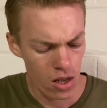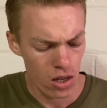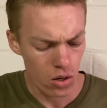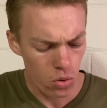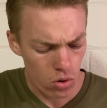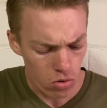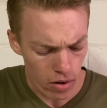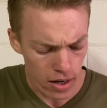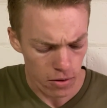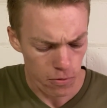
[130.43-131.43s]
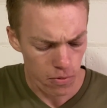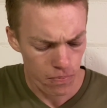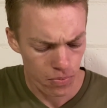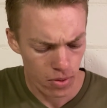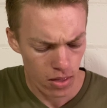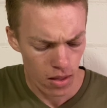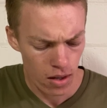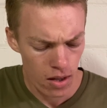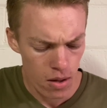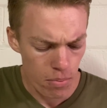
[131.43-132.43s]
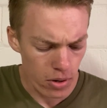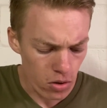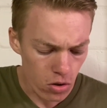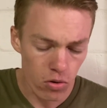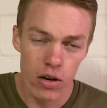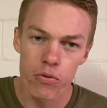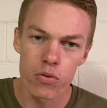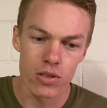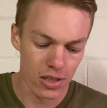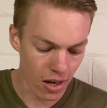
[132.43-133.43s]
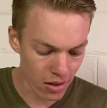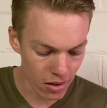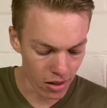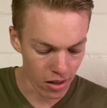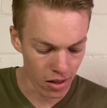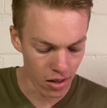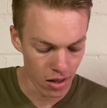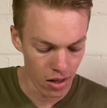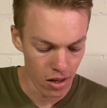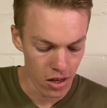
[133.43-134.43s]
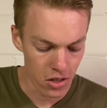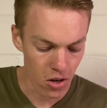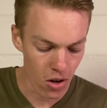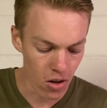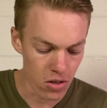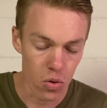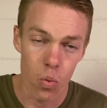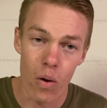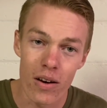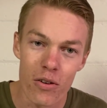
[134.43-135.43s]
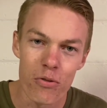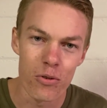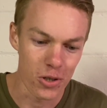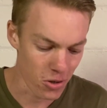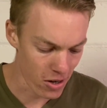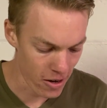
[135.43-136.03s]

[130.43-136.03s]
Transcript: You will grieve, but your grief will suddenly turn to wonderful joy.